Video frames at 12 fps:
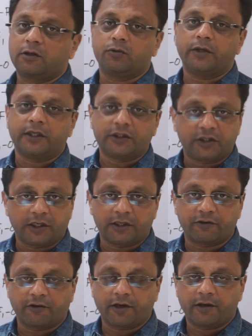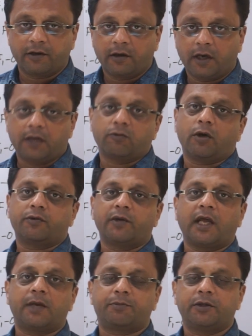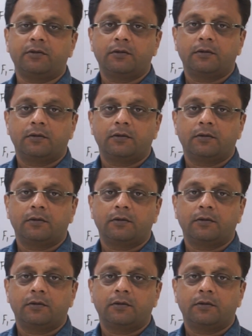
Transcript: to incident ray. And what will happen?